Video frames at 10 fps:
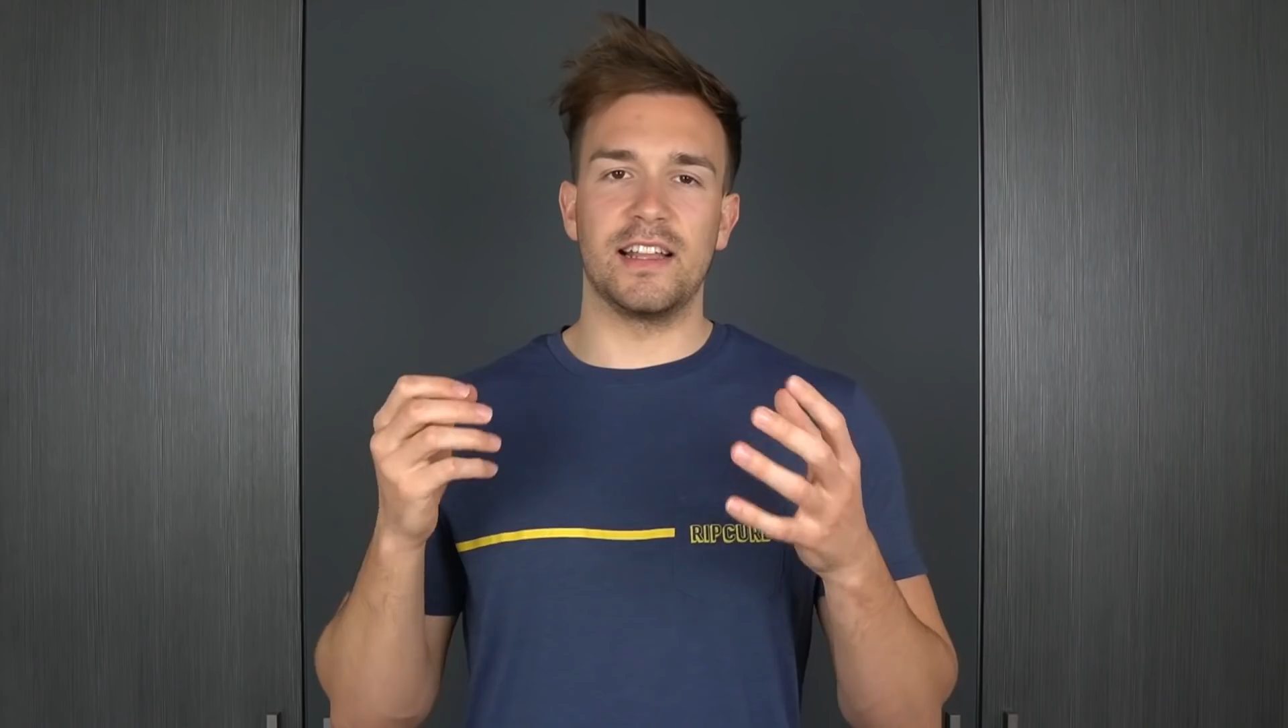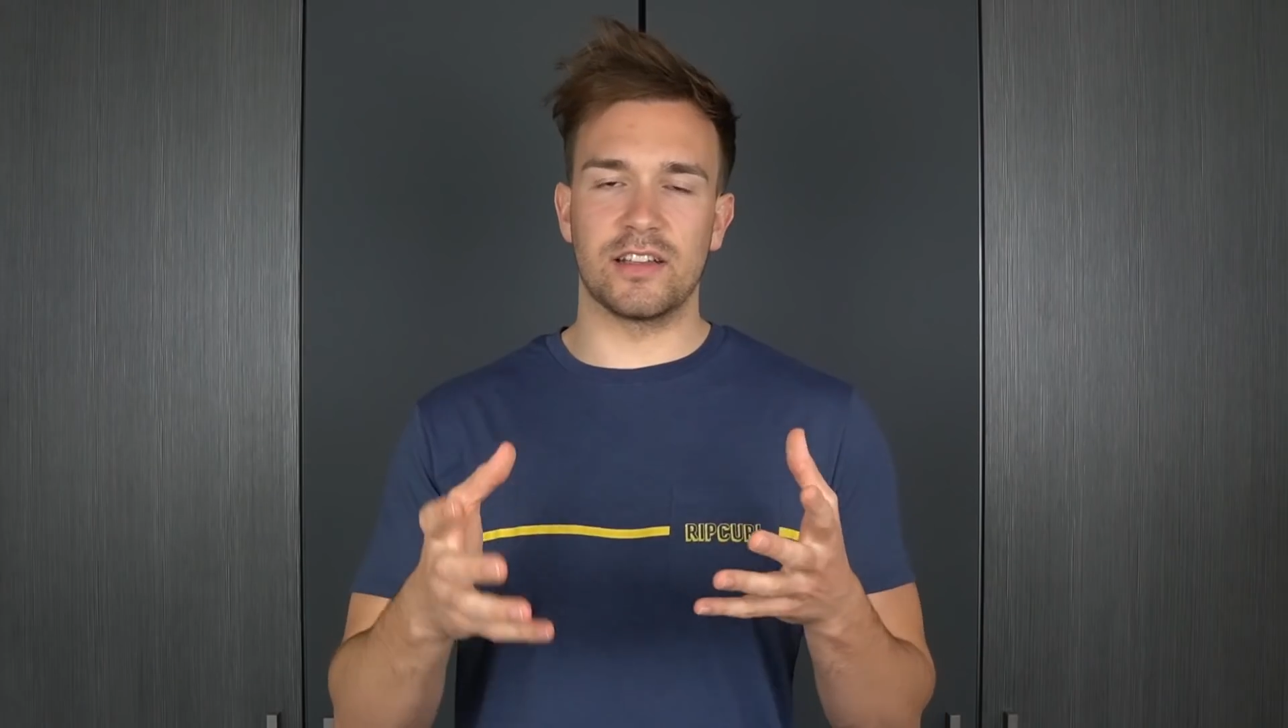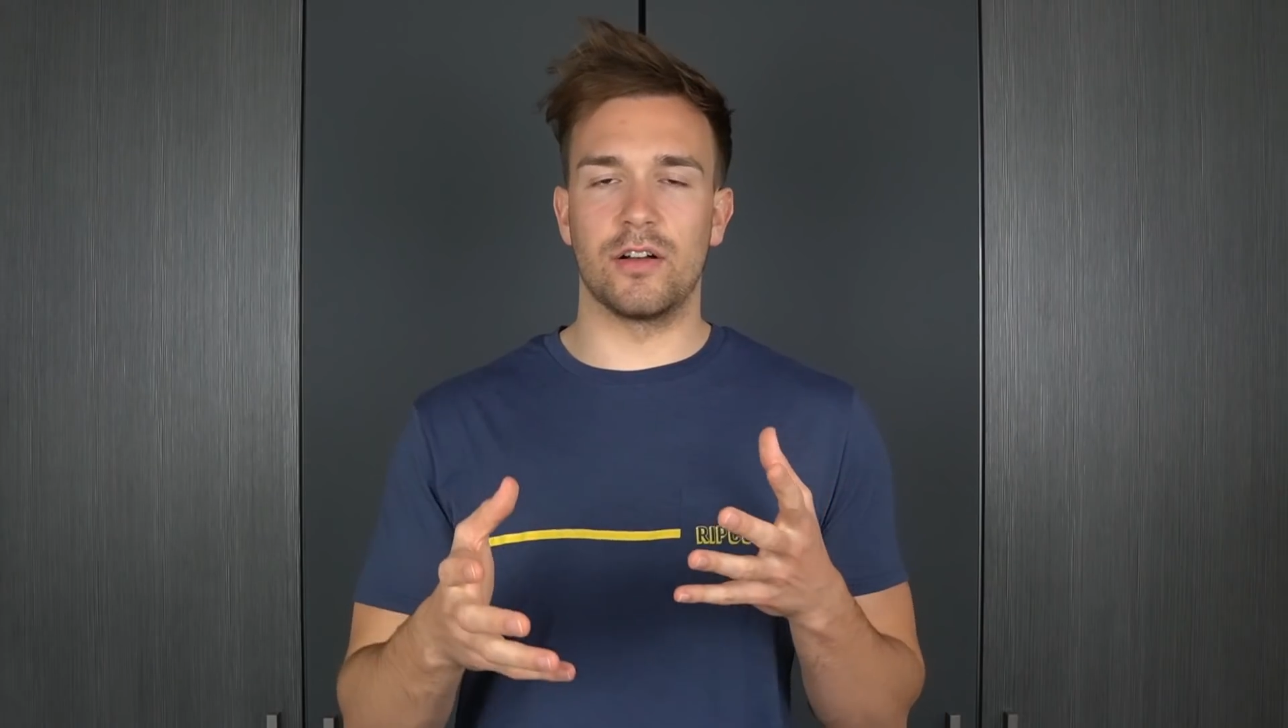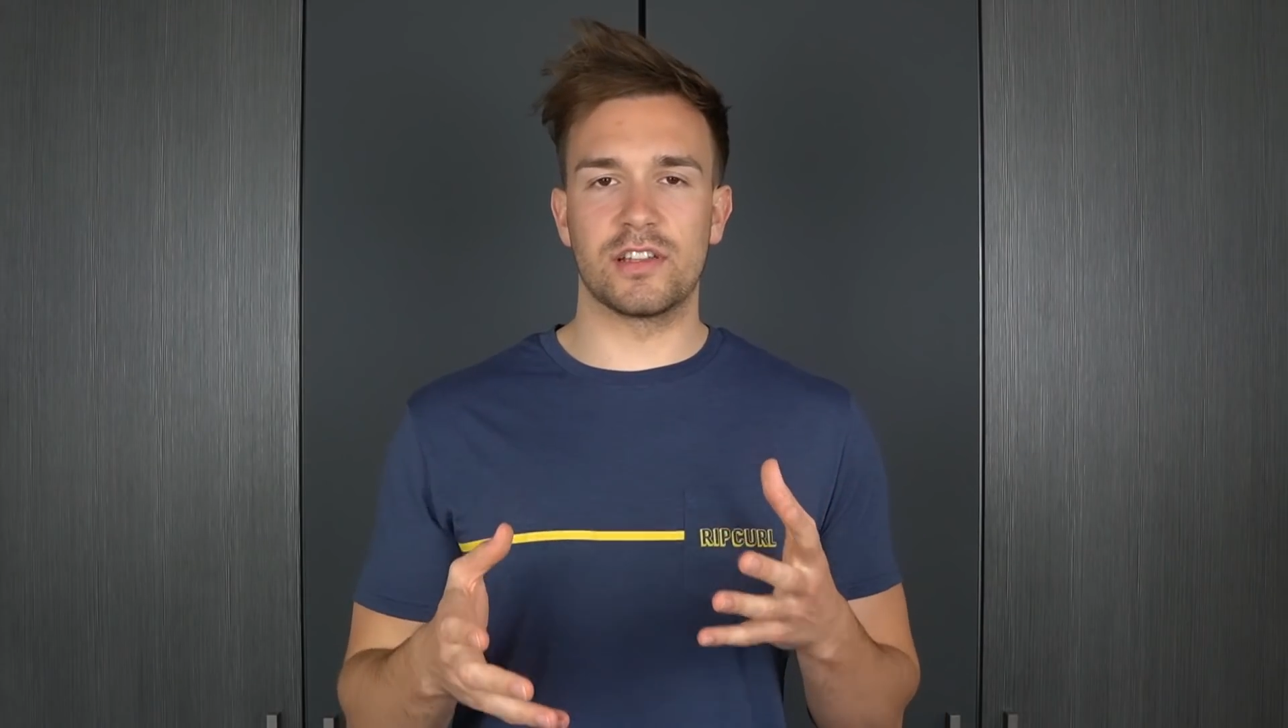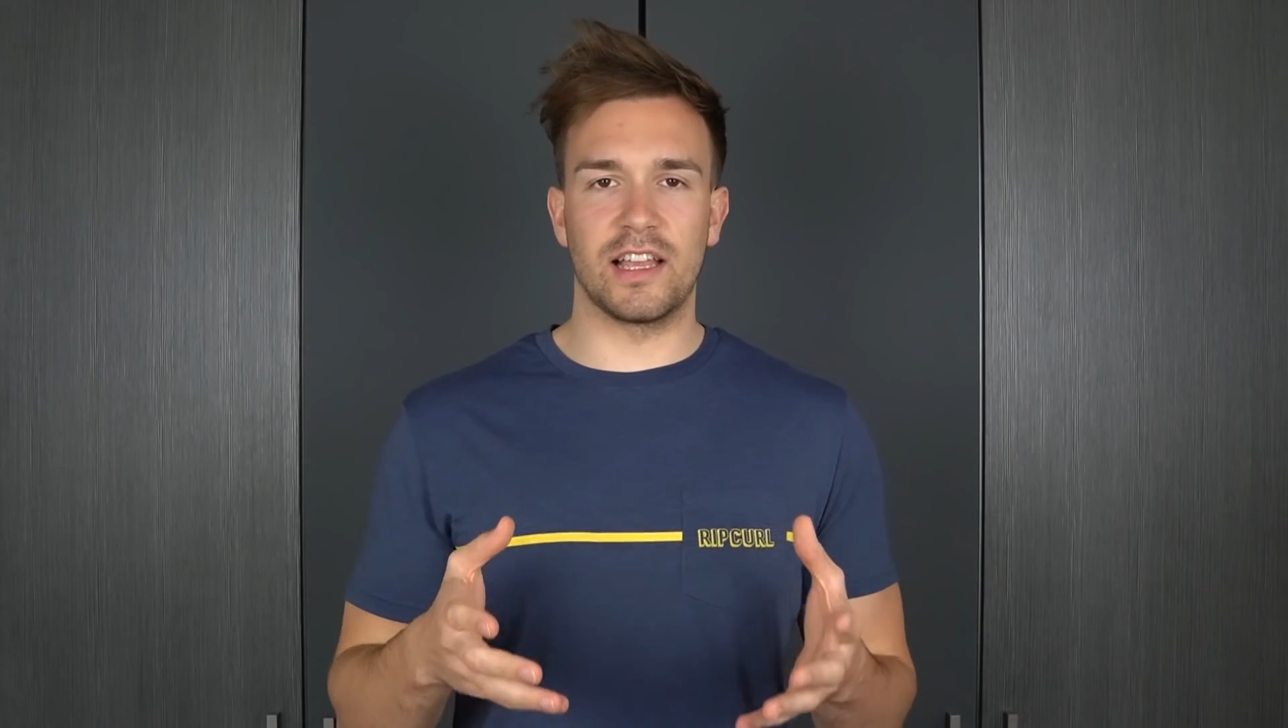
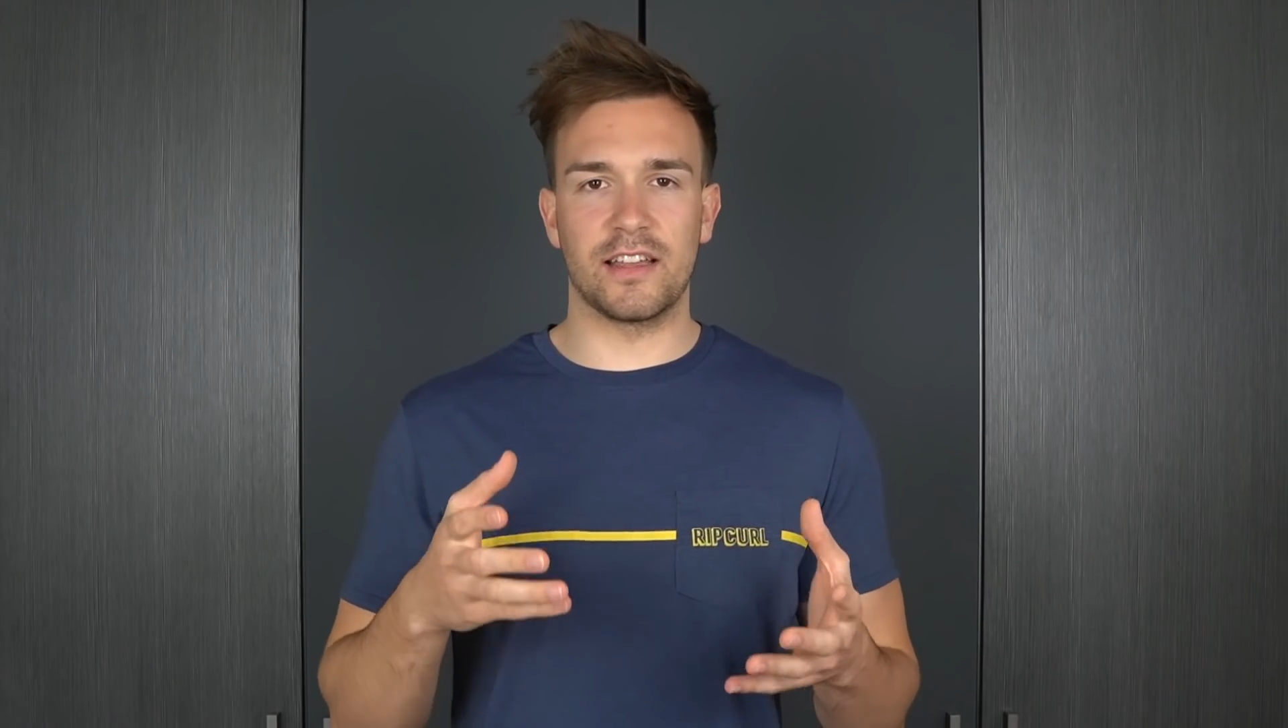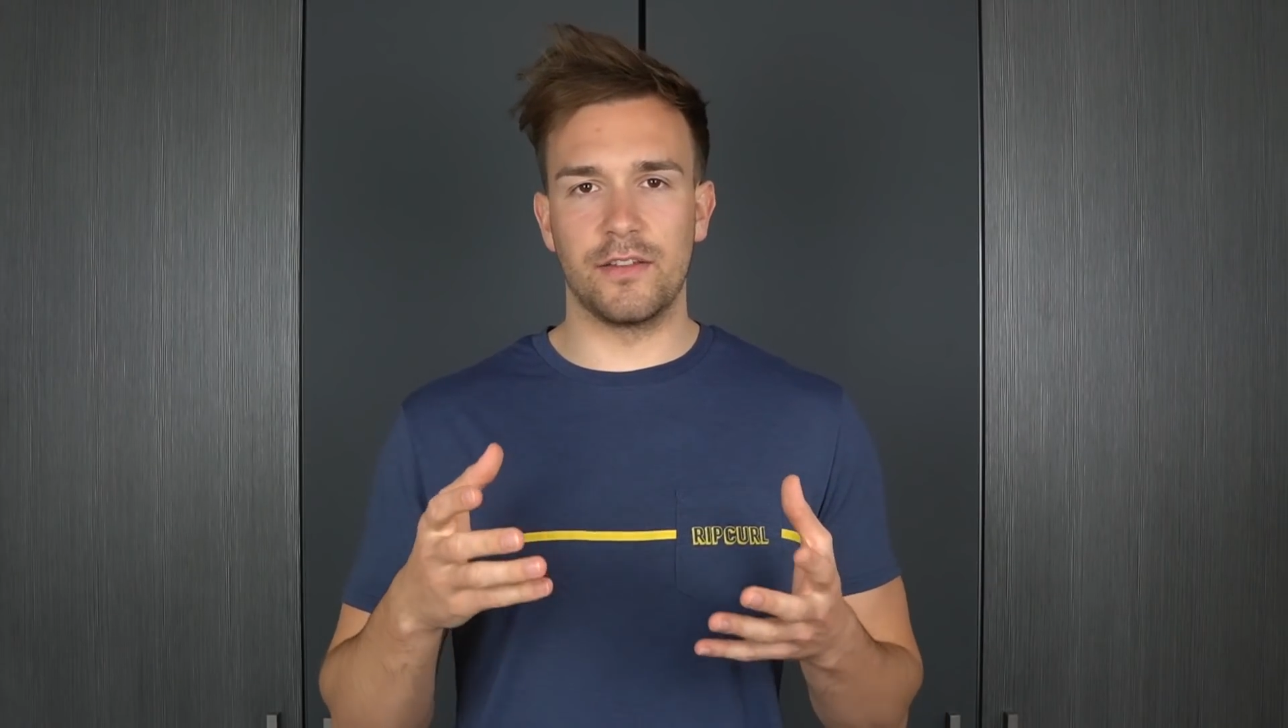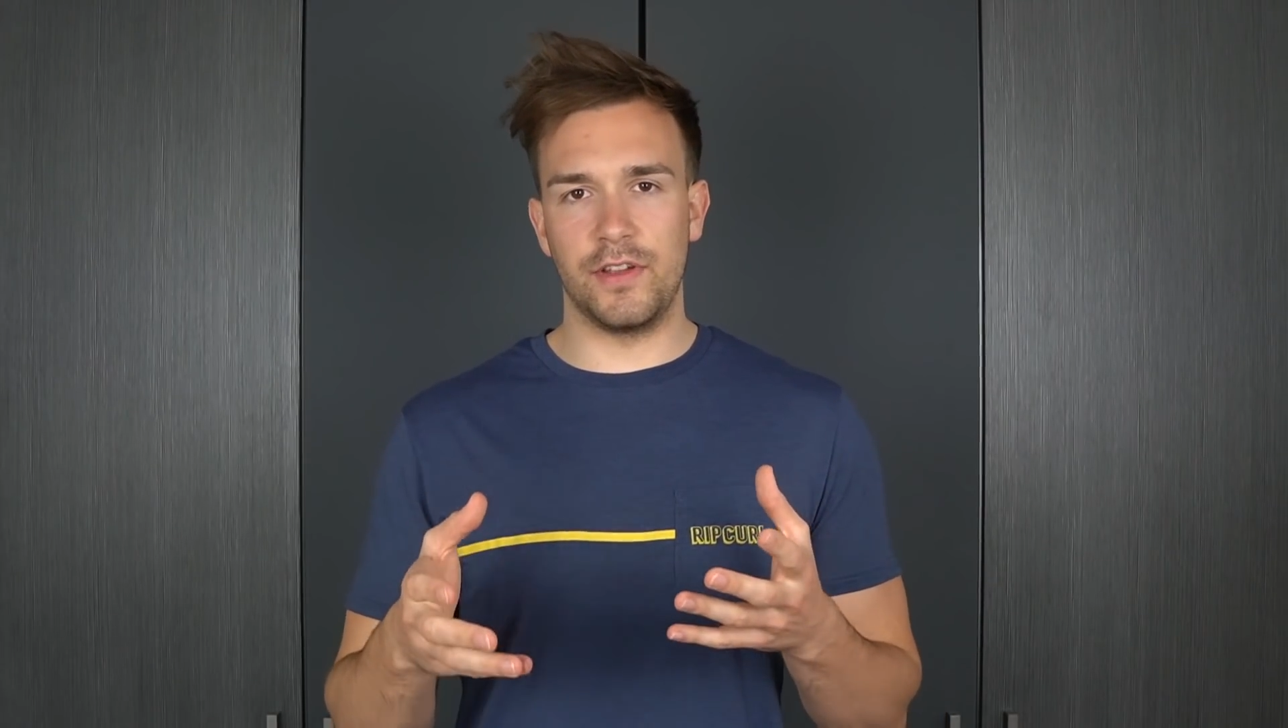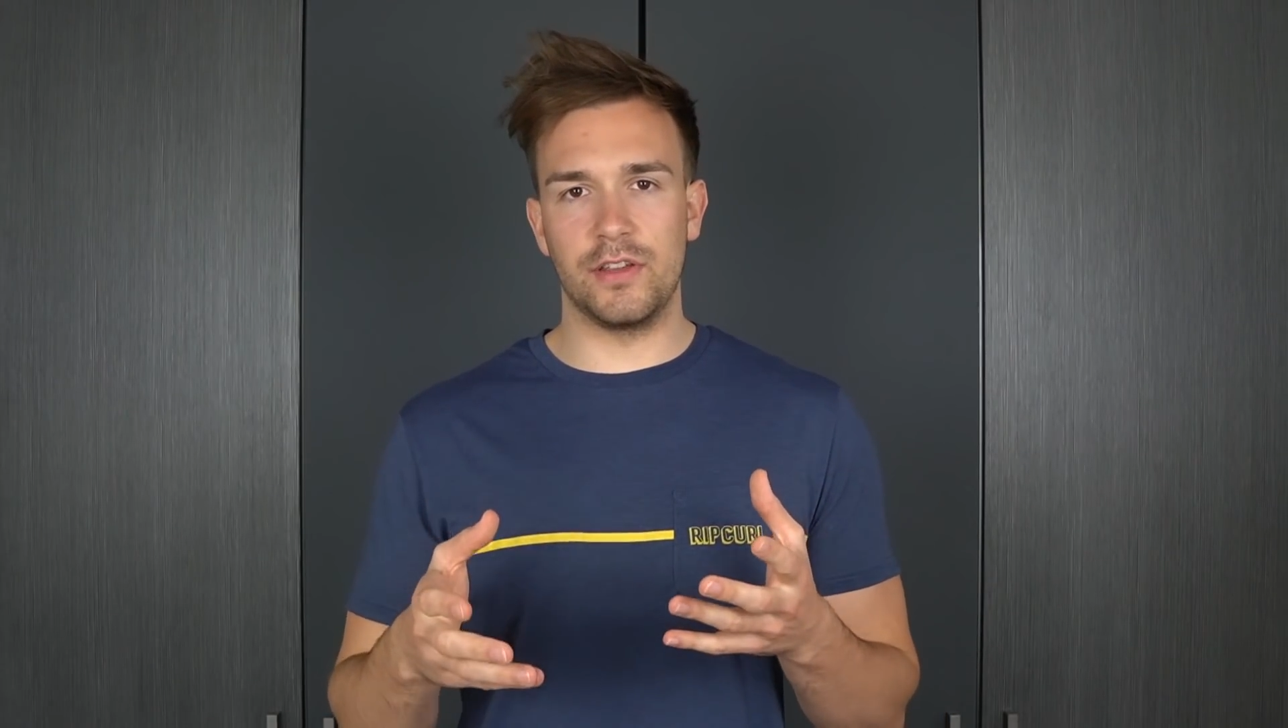It's also like in the